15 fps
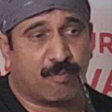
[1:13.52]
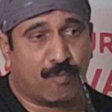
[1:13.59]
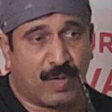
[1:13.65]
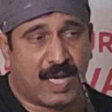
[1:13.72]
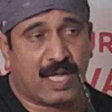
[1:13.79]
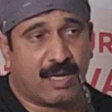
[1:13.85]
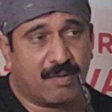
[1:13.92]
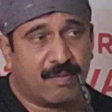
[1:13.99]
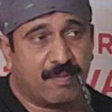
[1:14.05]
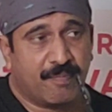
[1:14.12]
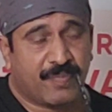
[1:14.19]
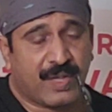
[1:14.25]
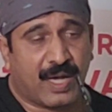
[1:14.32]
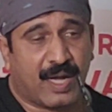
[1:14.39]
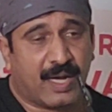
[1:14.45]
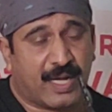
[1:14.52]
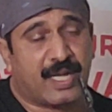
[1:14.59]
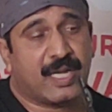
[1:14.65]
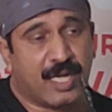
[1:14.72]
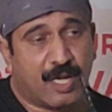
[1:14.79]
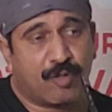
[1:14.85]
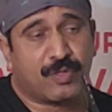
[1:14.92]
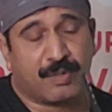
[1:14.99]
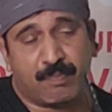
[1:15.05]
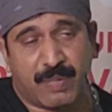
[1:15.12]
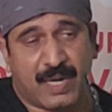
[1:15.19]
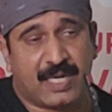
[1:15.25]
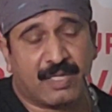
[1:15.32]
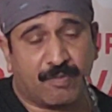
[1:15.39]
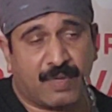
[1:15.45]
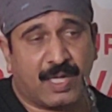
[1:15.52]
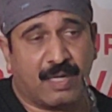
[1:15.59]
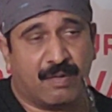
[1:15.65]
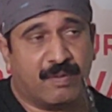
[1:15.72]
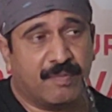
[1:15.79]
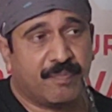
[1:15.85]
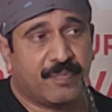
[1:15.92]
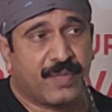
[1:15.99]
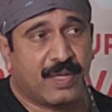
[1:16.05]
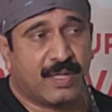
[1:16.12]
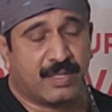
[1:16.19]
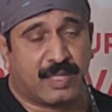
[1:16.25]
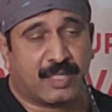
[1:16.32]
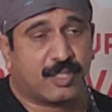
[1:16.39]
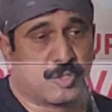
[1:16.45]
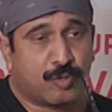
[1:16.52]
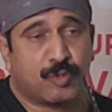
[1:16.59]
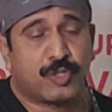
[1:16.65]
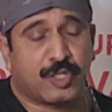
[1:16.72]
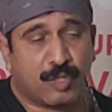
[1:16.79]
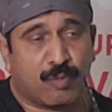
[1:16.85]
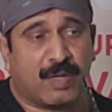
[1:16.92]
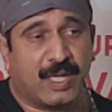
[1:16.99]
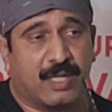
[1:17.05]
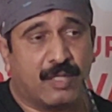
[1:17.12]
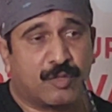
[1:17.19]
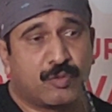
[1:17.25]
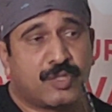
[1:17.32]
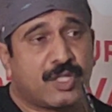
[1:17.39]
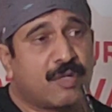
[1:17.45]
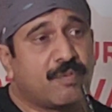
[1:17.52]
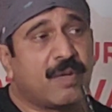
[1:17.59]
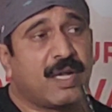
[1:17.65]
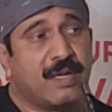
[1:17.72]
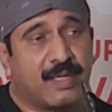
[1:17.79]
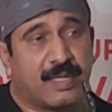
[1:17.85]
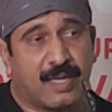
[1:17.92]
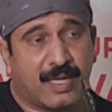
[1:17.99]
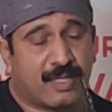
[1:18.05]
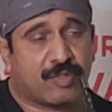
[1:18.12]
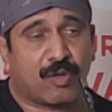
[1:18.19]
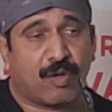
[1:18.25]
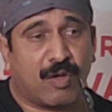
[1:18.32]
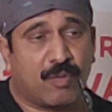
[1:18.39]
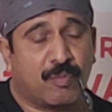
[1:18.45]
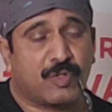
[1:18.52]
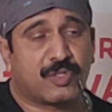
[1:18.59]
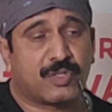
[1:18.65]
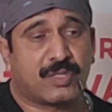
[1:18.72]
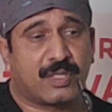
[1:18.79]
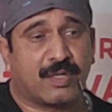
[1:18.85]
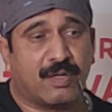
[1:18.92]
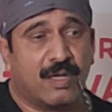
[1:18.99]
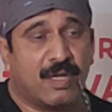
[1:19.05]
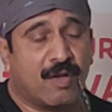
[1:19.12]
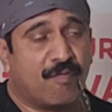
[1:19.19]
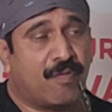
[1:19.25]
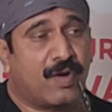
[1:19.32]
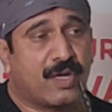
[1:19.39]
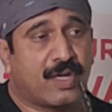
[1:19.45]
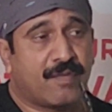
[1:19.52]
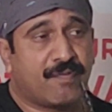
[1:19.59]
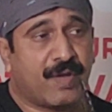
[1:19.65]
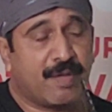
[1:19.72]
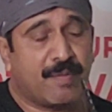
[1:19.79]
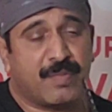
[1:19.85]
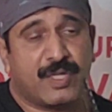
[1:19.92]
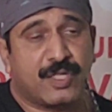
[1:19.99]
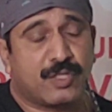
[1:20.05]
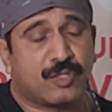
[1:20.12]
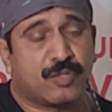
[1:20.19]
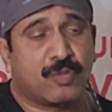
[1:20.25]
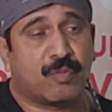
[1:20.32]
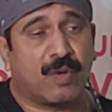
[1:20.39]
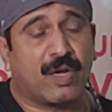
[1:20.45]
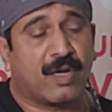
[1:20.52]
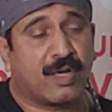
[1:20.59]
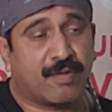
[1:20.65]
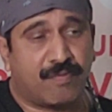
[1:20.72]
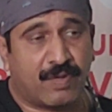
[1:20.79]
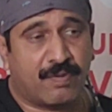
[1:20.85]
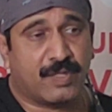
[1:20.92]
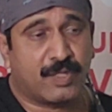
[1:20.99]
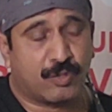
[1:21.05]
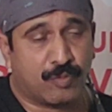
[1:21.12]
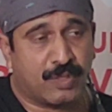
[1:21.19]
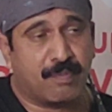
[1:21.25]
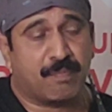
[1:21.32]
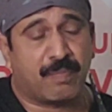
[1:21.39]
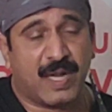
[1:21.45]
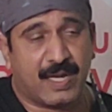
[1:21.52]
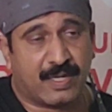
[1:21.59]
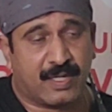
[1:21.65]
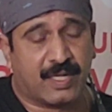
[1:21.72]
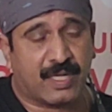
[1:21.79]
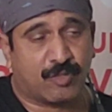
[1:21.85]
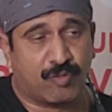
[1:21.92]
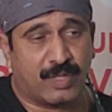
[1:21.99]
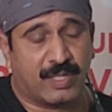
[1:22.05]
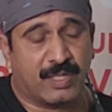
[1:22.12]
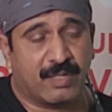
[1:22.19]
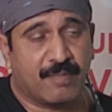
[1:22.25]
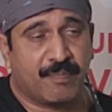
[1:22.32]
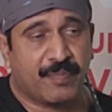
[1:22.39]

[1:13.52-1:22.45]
valve, and again I have to implant the valve. That's a sutured valve. Sutured valve, it takes almost 45 minutes to 1.5 hours to implant it actually.